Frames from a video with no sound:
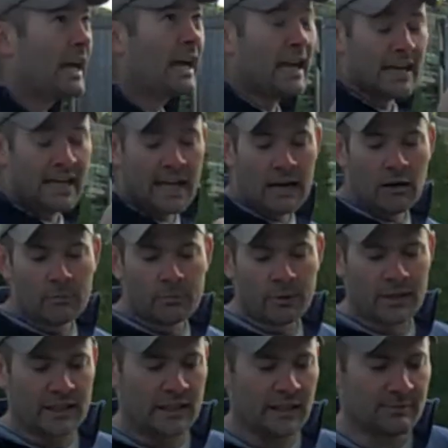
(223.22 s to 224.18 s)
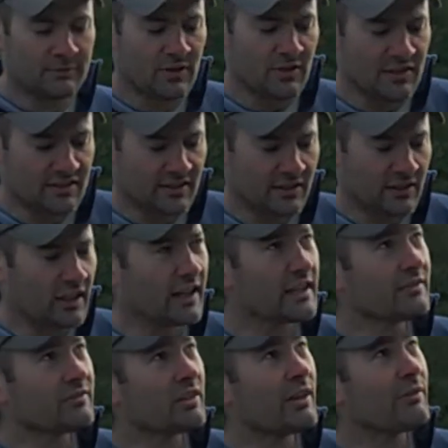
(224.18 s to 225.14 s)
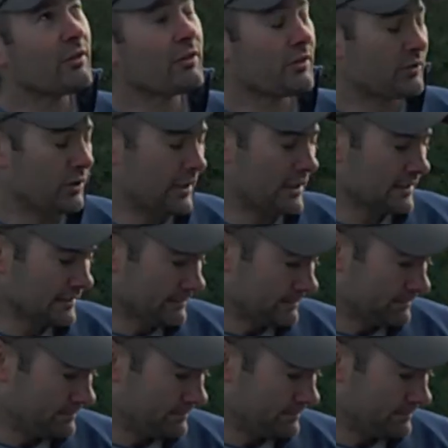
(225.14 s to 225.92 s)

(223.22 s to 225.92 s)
And now I'll bring it up to the sill height of level 3.